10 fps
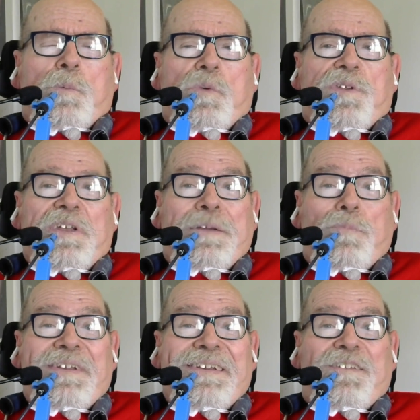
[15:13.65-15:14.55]
One
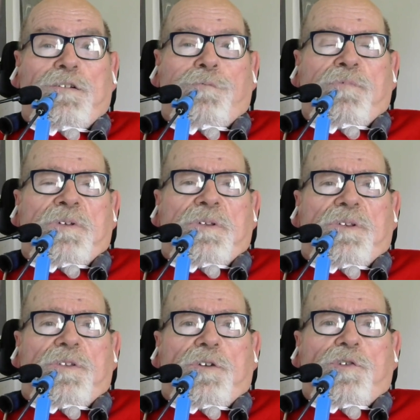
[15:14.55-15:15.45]
time we had a
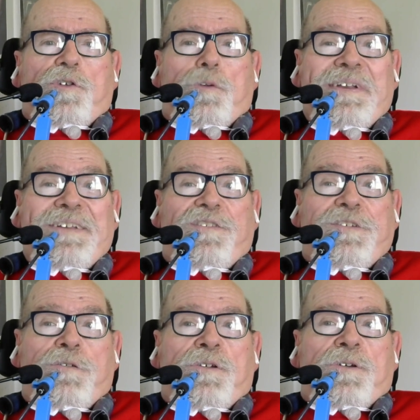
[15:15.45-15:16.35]
discussion about
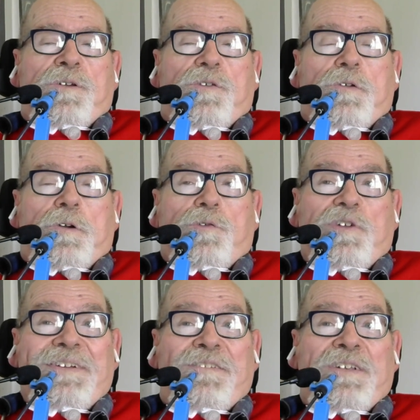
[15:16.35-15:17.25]
the Star
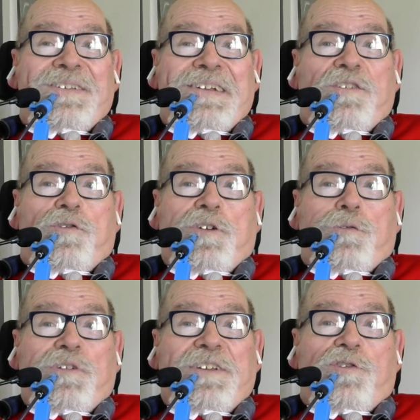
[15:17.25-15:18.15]
Trek Next
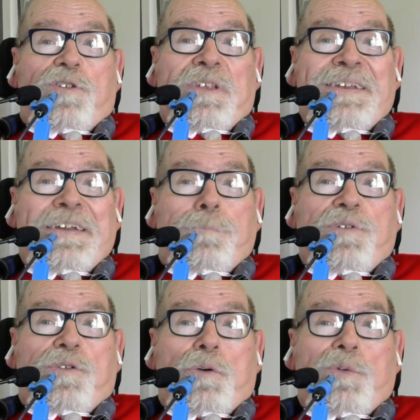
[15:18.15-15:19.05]
Generation
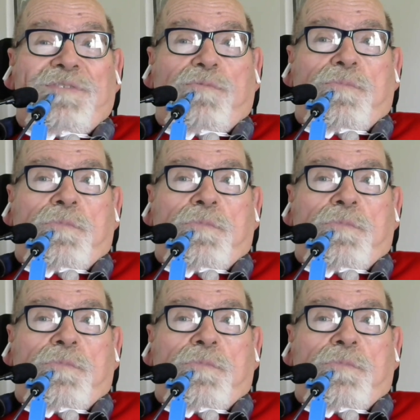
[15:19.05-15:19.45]
episode,